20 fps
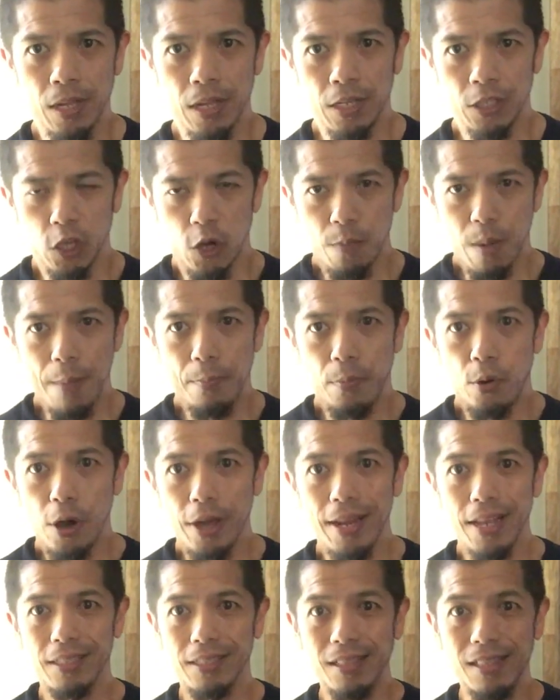So my
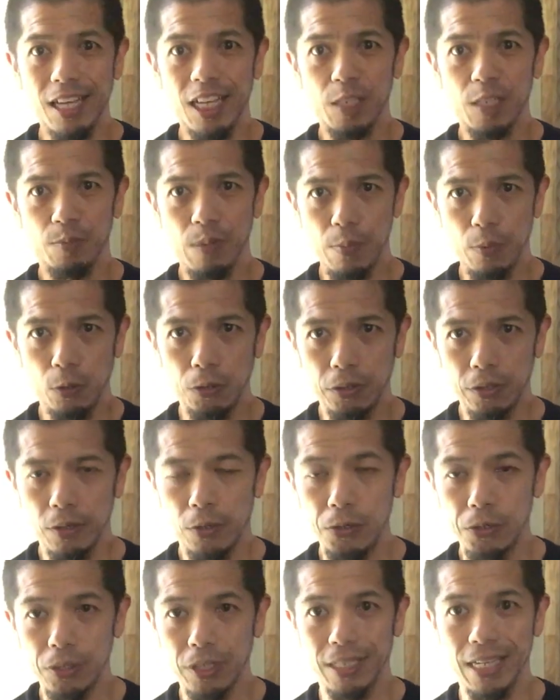point is, these people who,
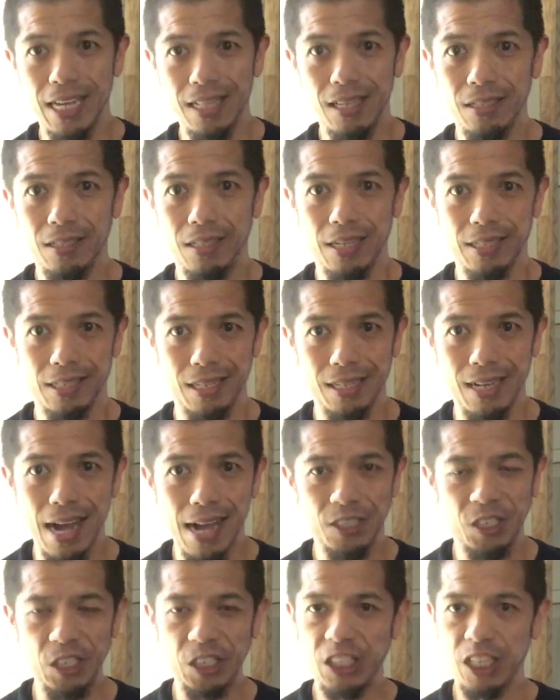who say things that
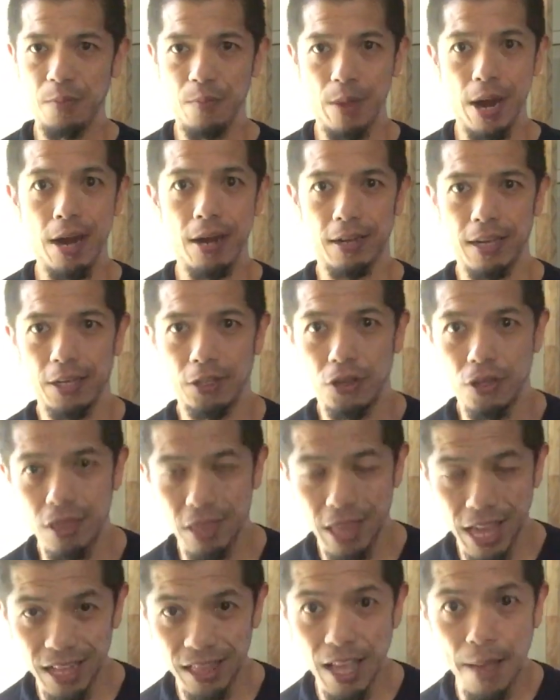God's judging America, you
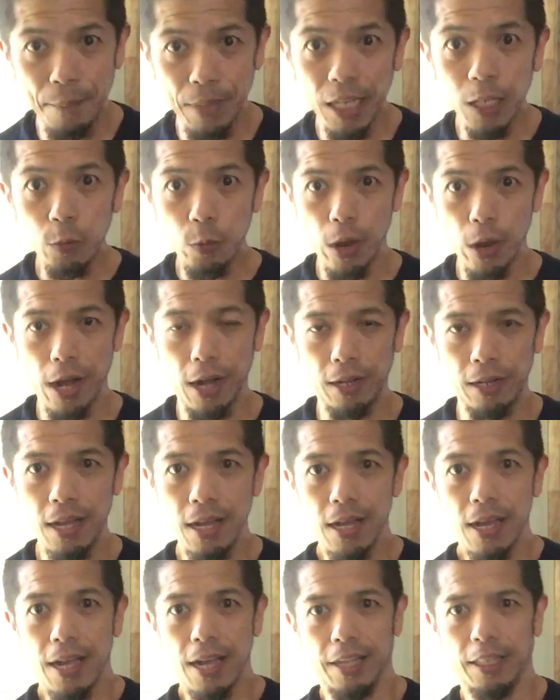think they mean well,
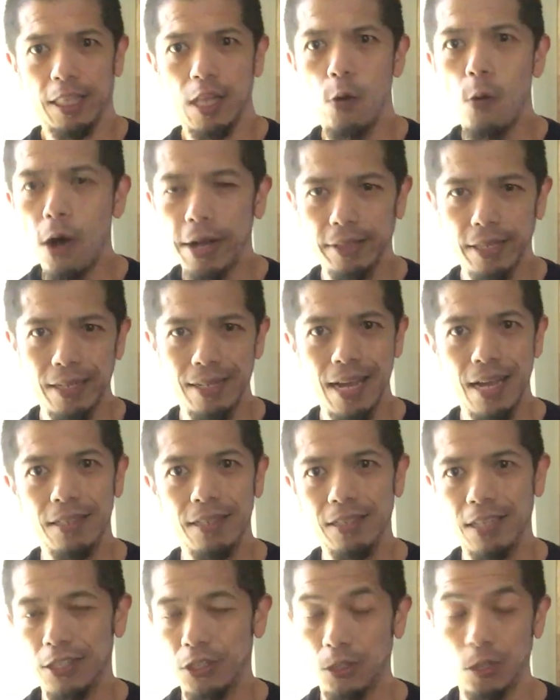and they want the United
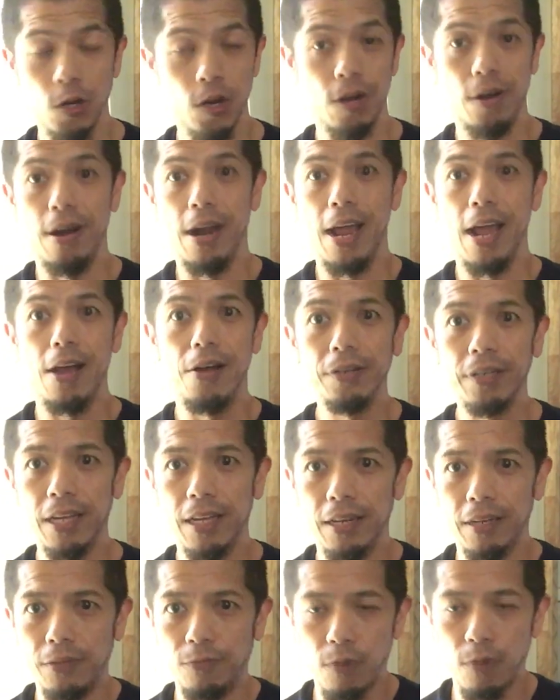States to turn around
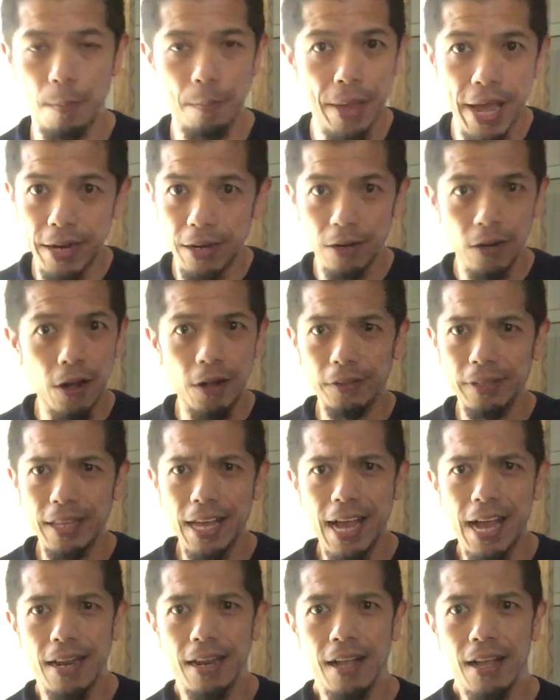and repent and all
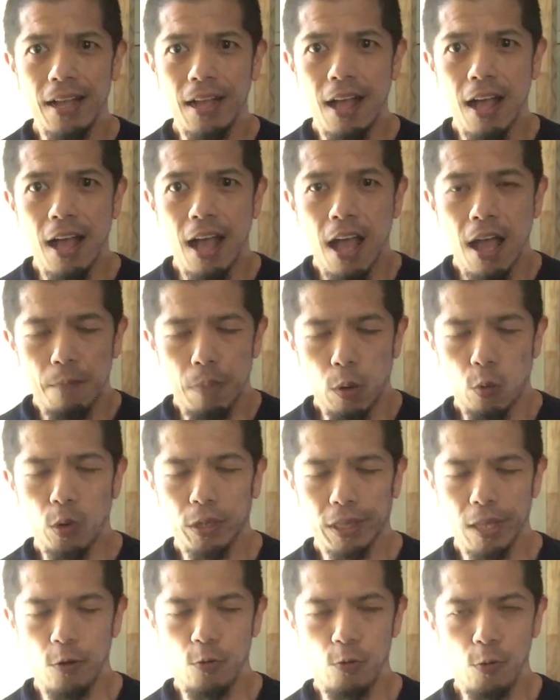that. But
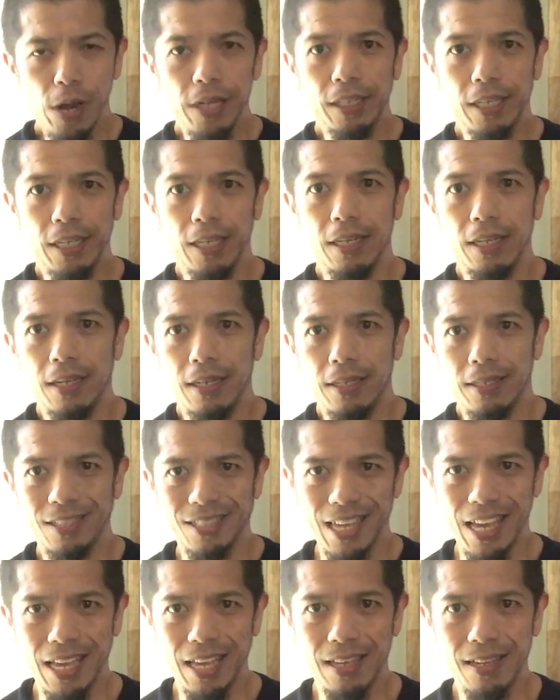what they're really
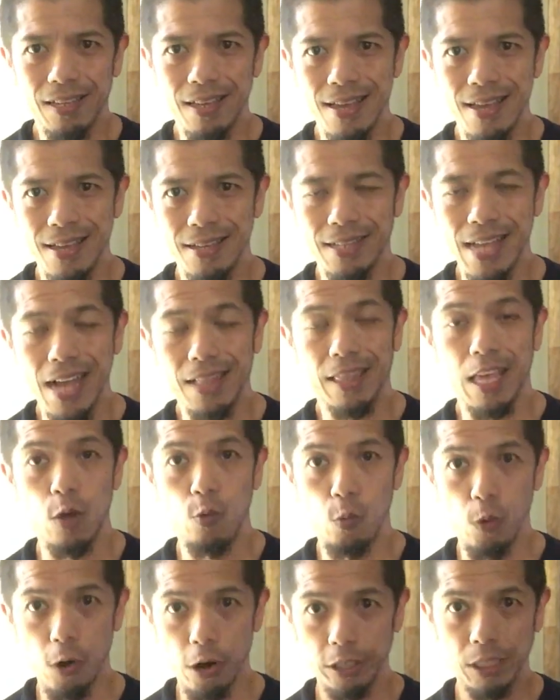saying is that they
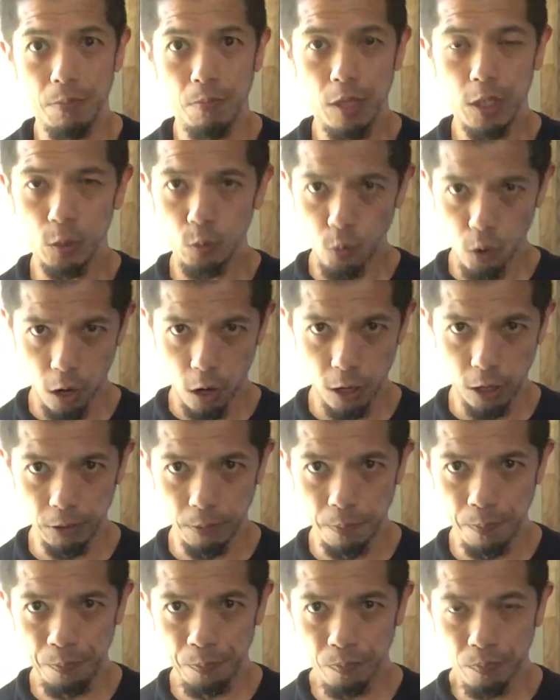worship this world,
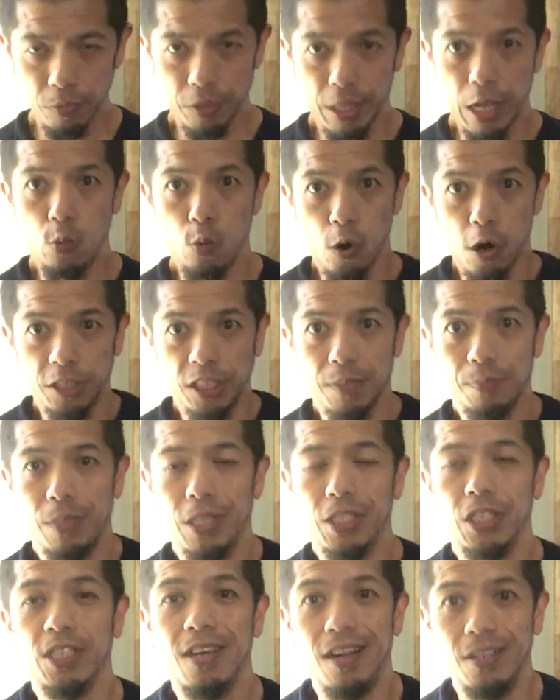they worship
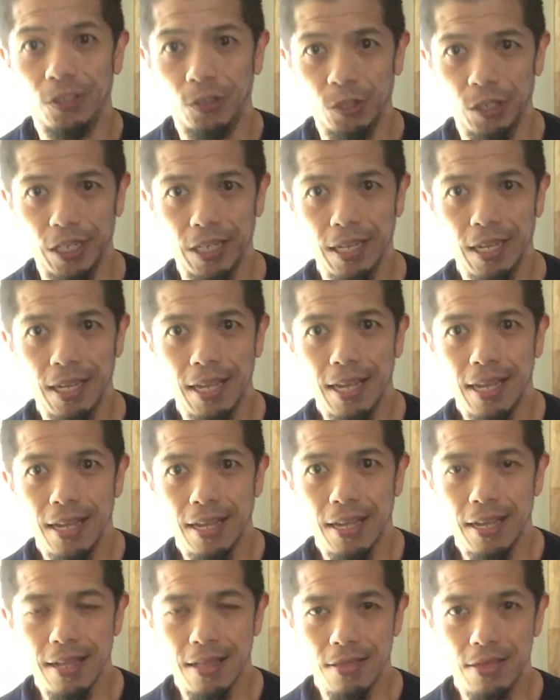this country,
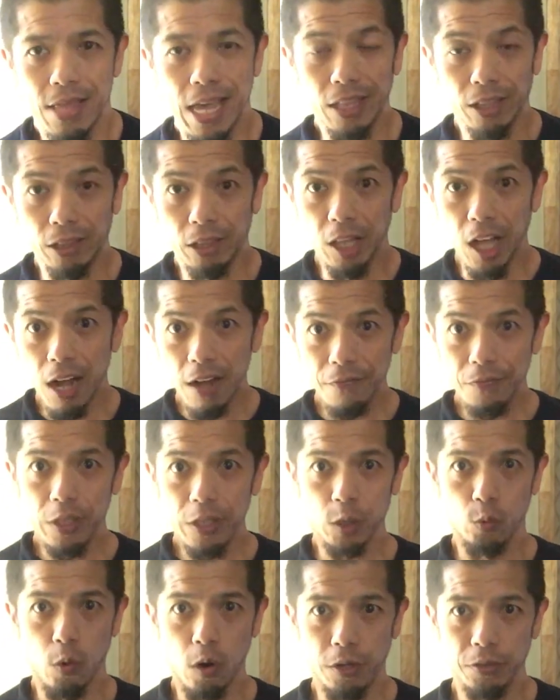they love
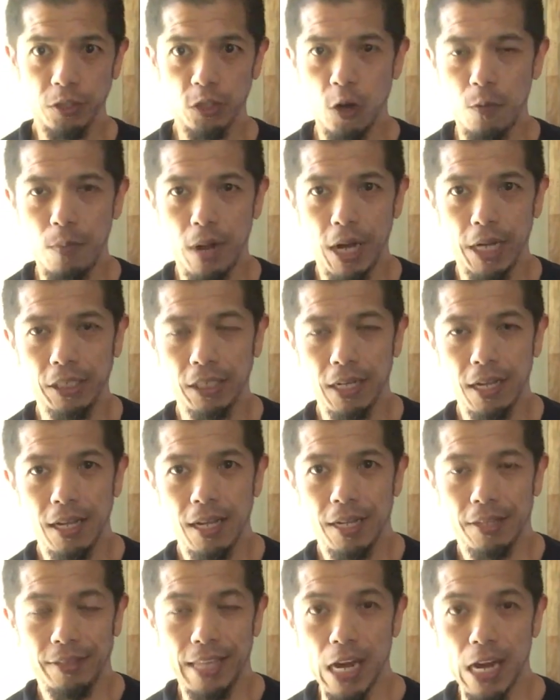this world so much,
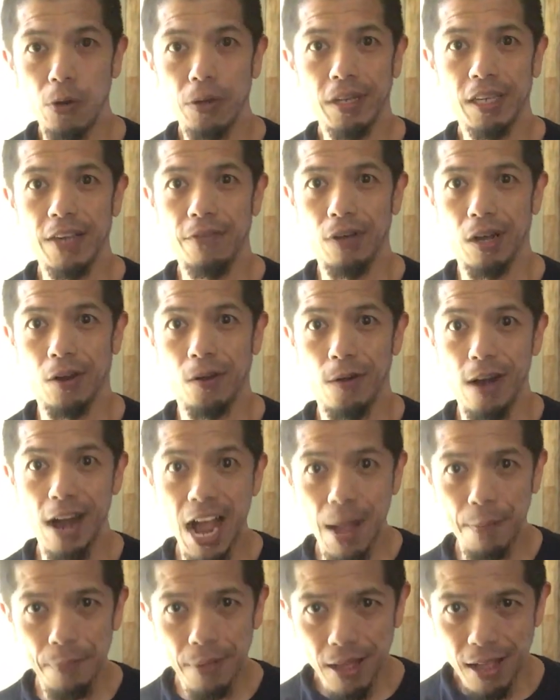they don't give a
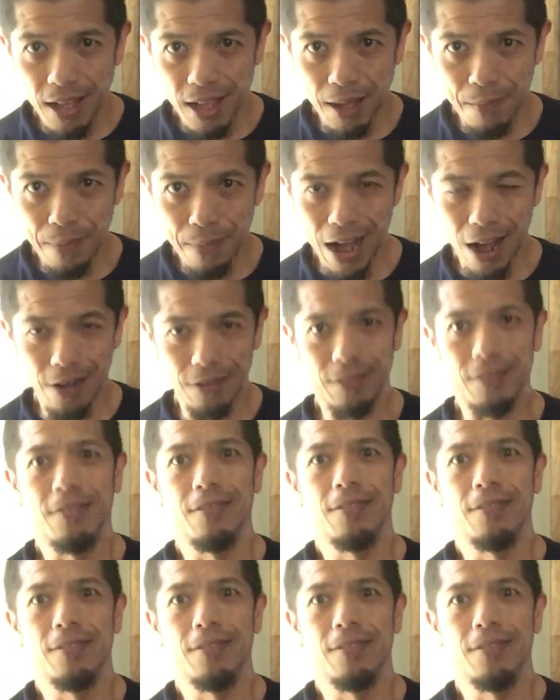crap about